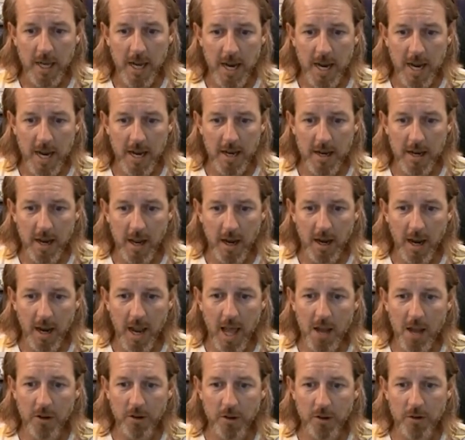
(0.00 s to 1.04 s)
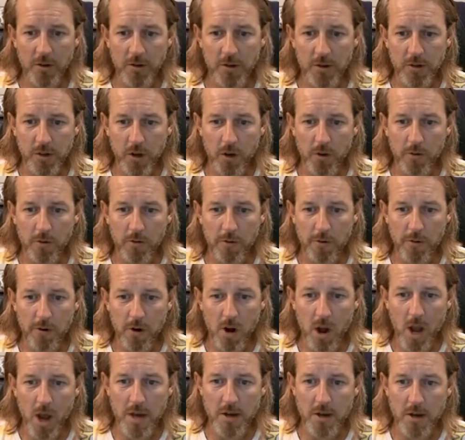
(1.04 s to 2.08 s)
and allow you to go for a
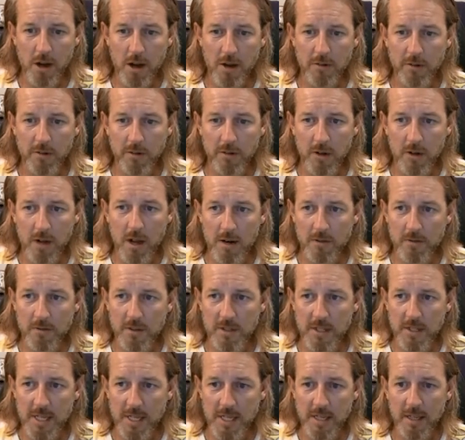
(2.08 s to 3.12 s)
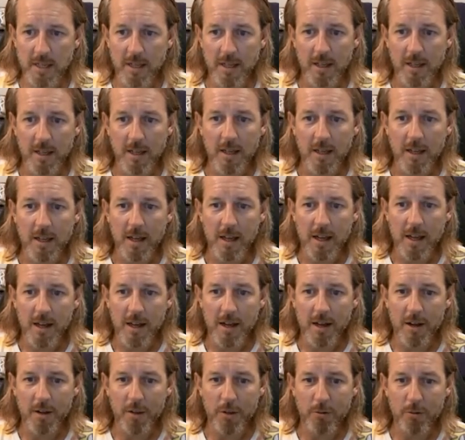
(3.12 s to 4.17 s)
night dive and kind of see
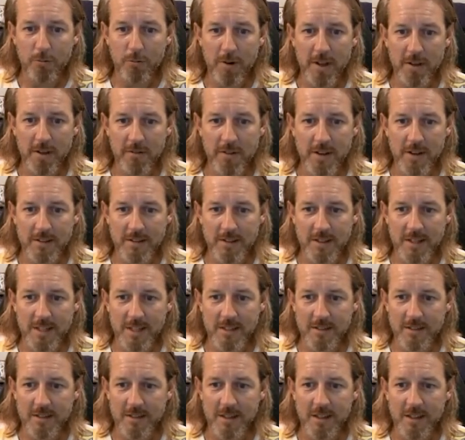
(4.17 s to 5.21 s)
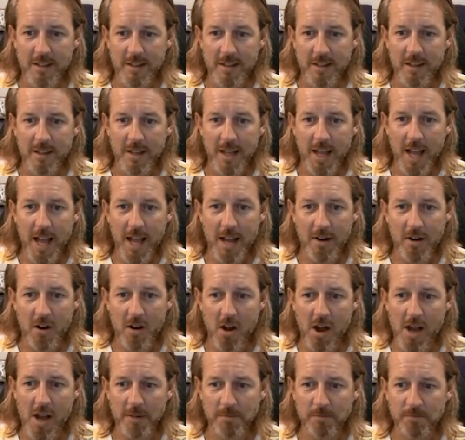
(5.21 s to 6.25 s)
the reef as it is at
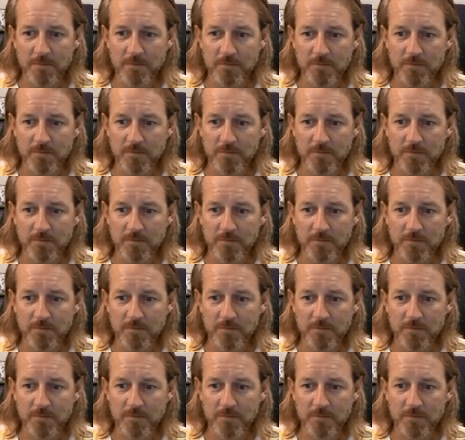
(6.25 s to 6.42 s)
night.